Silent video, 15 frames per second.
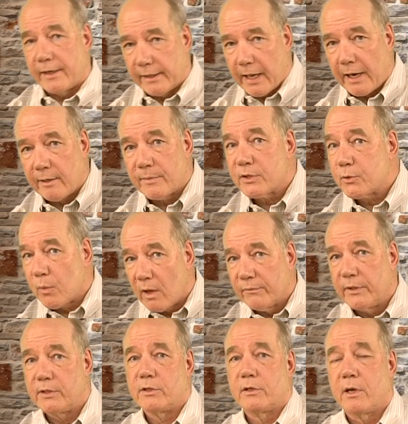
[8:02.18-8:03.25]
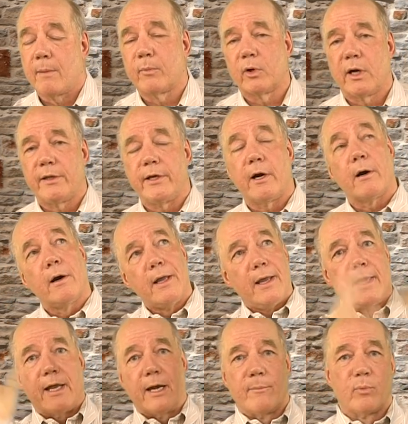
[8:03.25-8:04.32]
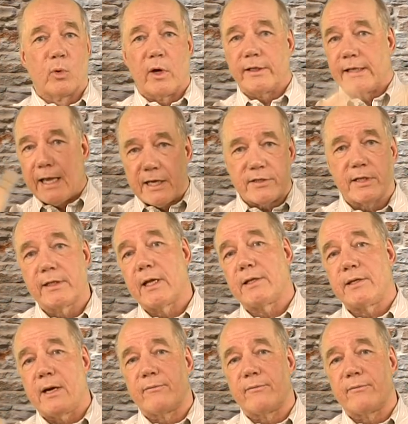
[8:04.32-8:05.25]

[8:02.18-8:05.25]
an anonymous twelve digit number on there and I'm broadcasting that to